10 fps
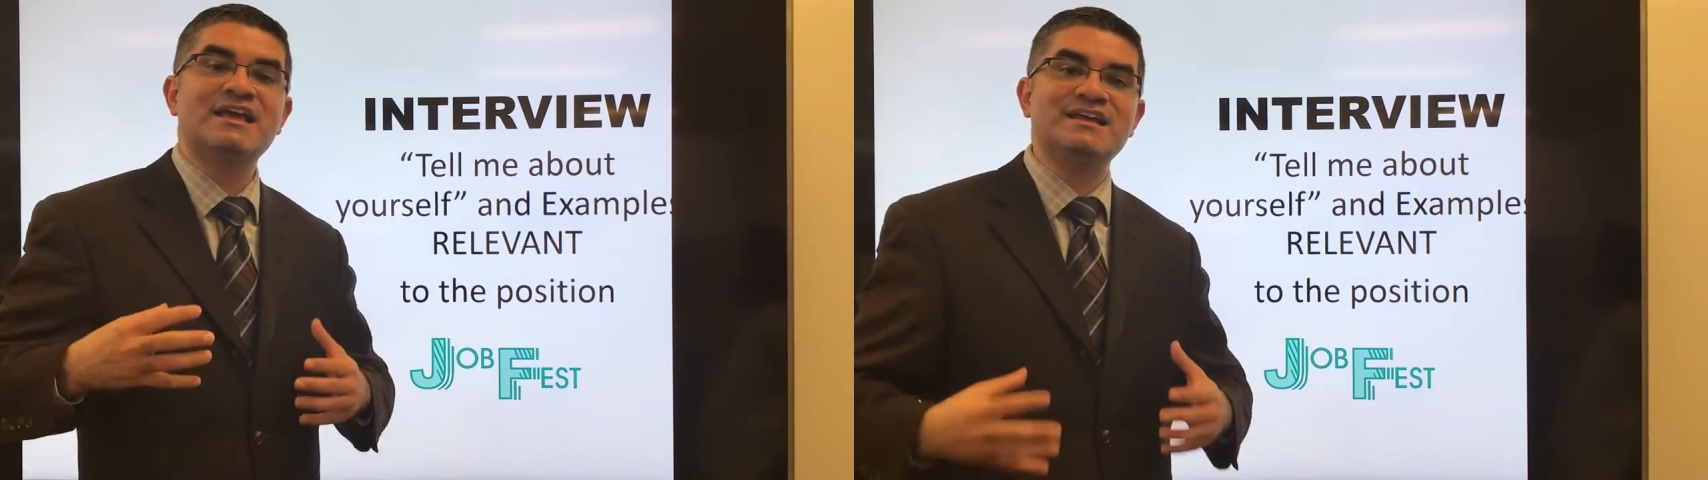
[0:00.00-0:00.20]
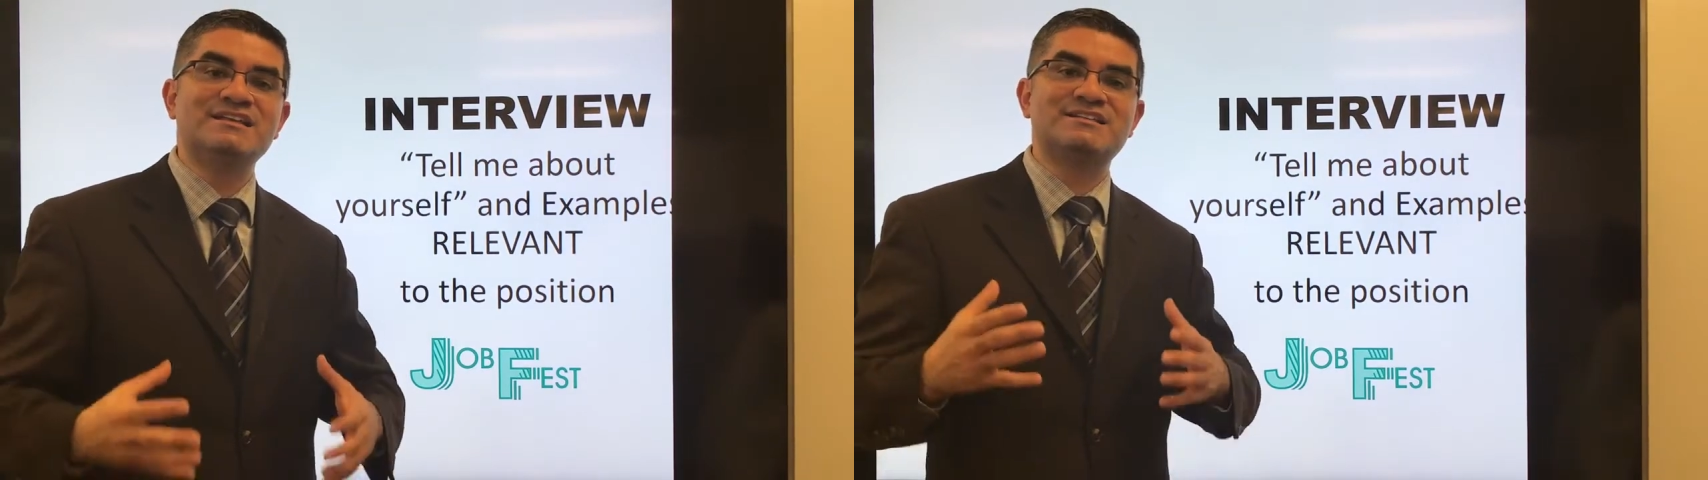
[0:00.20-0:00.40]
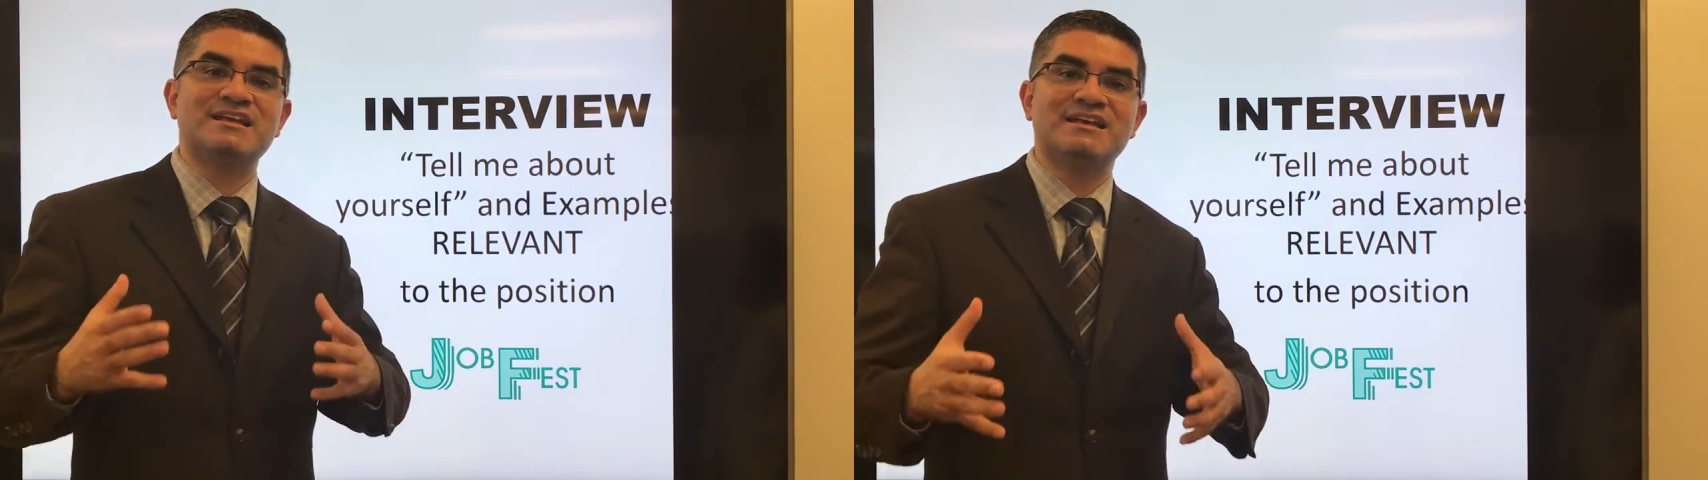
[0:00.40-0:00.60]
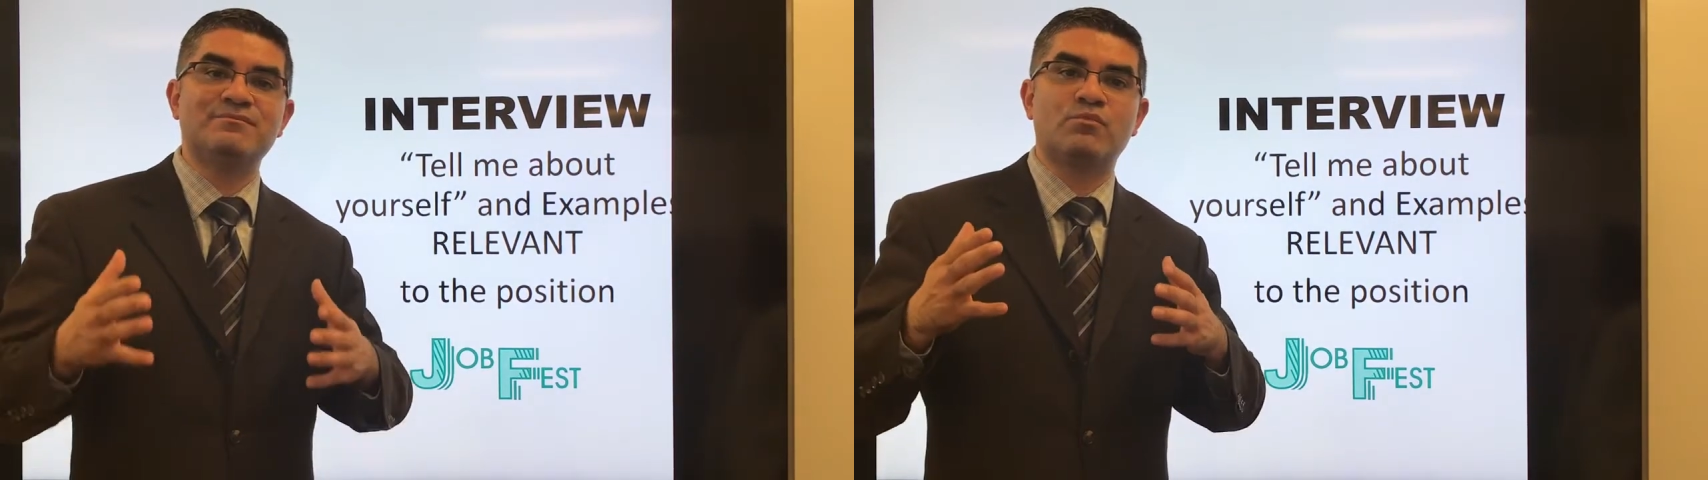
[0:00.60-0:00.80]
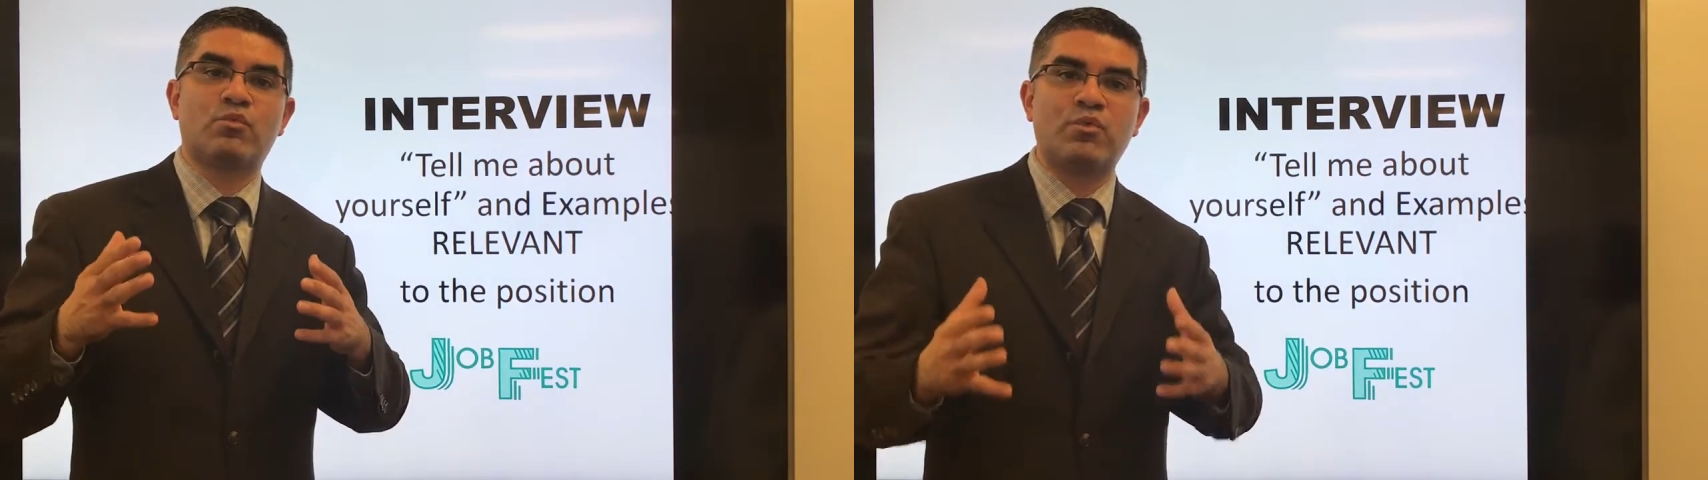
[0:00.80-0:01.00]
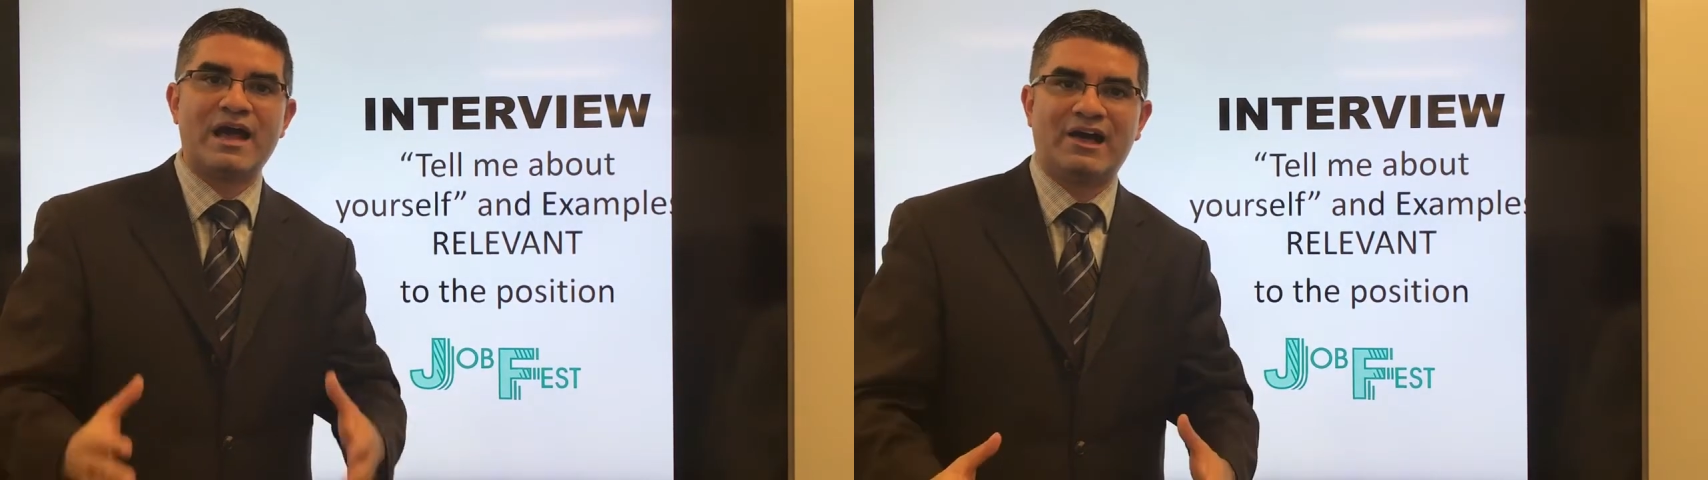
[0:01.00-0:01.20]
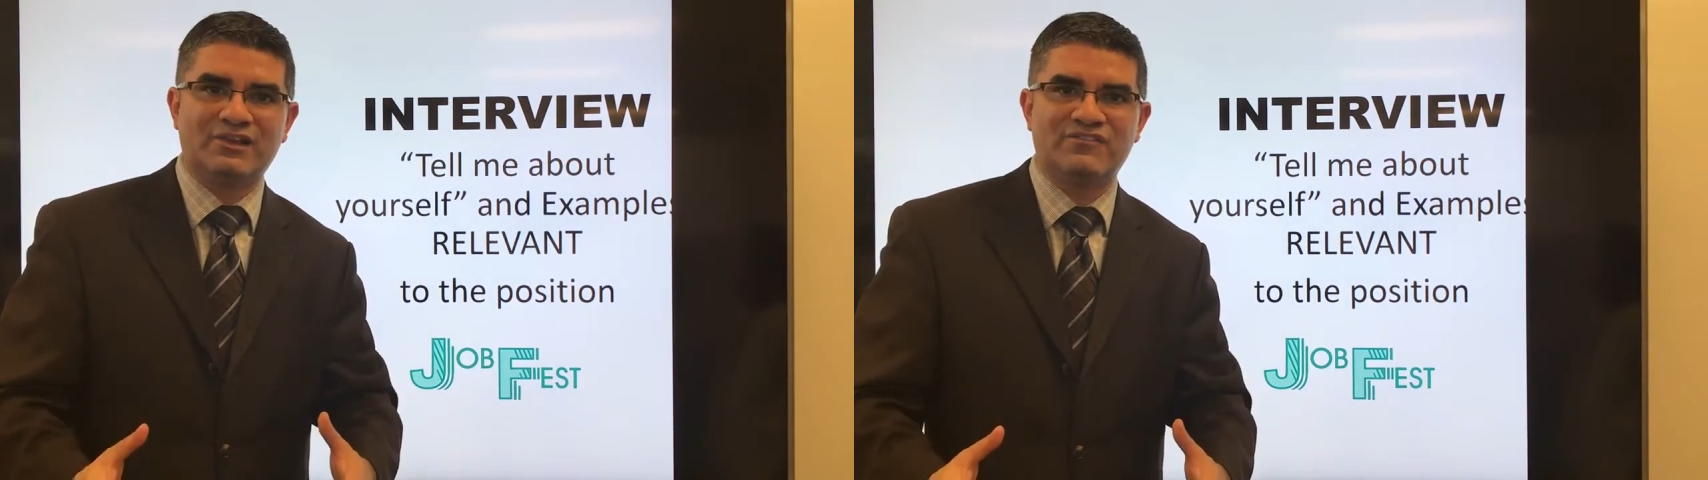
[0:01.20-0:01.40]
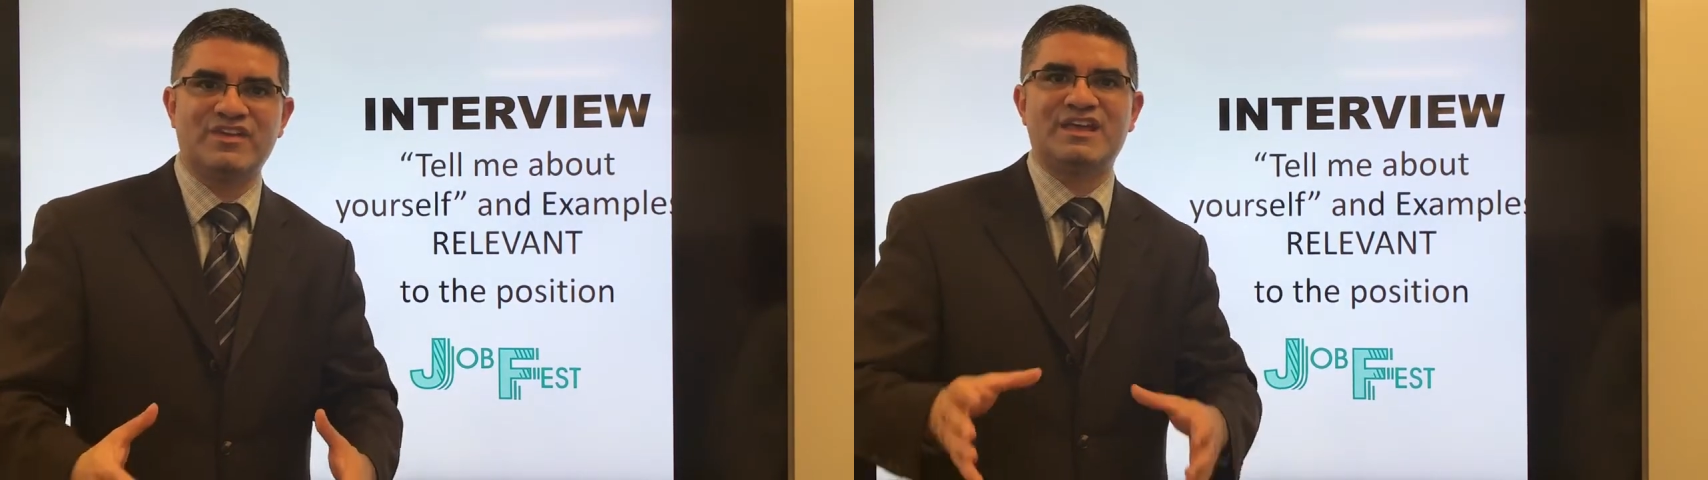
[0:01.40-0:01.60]
is it
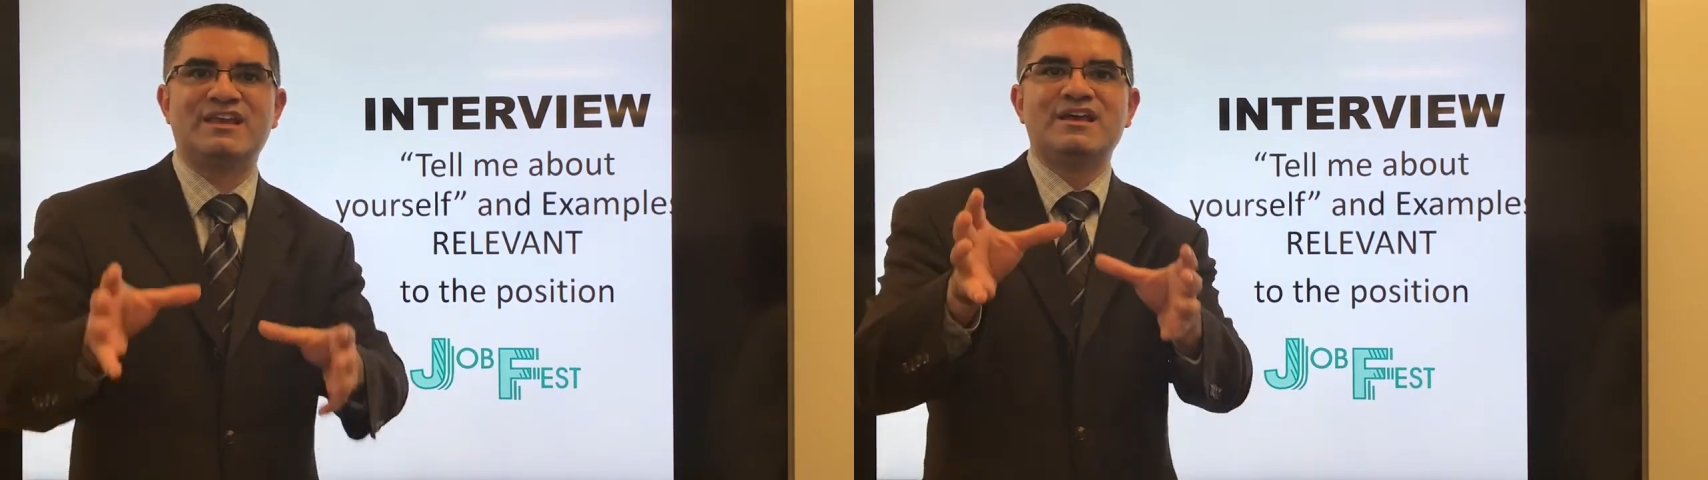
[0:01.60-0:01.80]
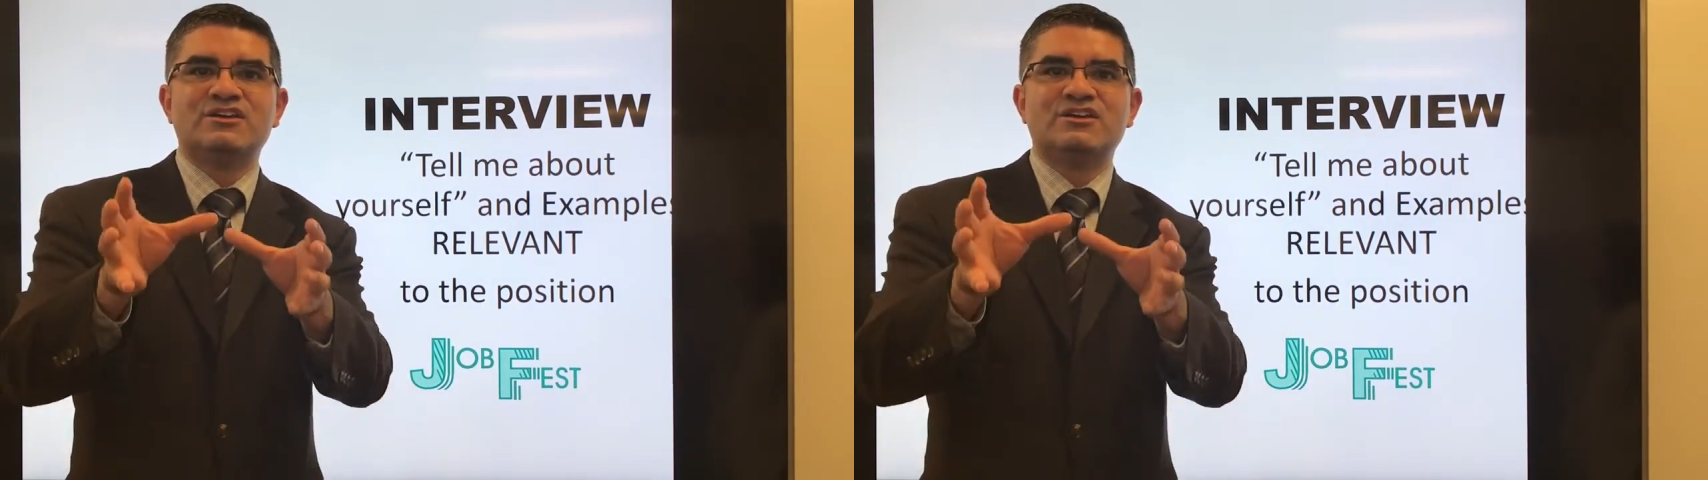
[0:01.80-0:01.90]
relevant